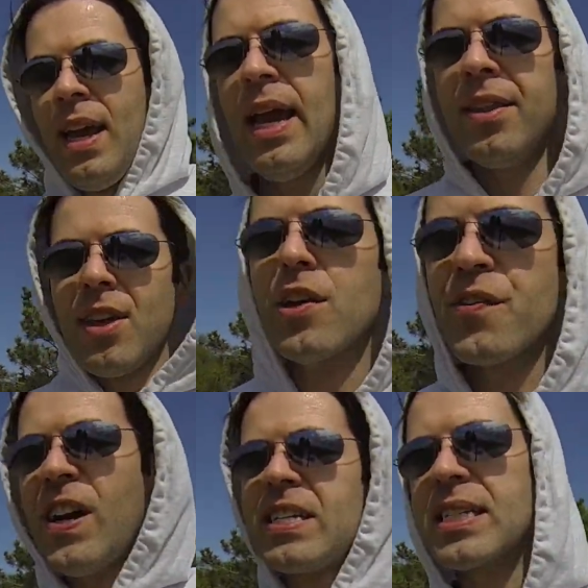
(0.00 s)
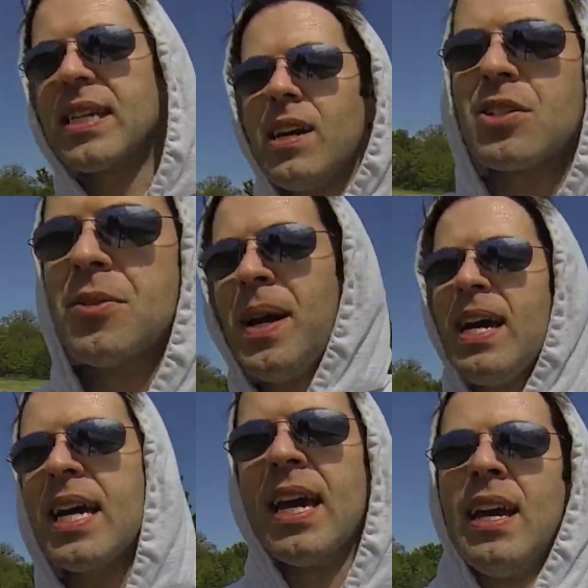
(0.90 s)
and there Fezzik tells him,
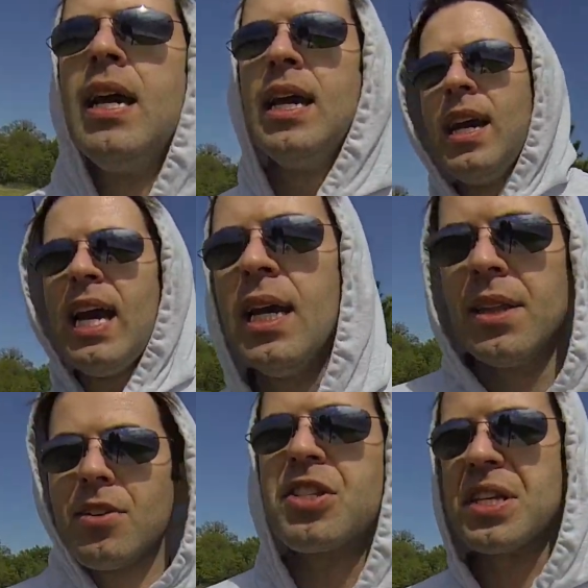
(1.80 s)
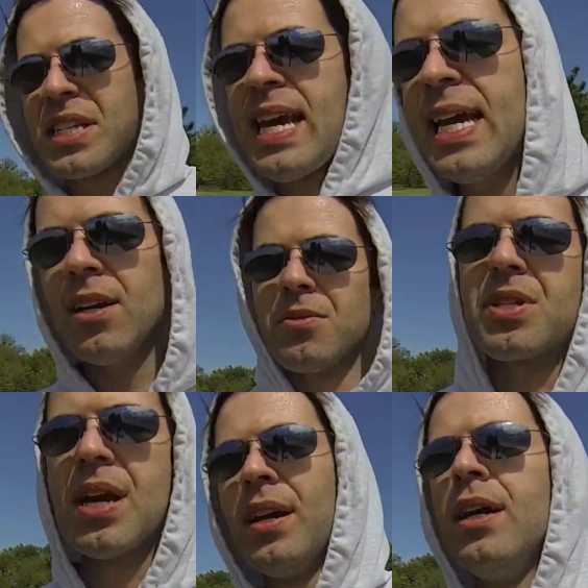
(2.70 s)
"Hey, there's this count,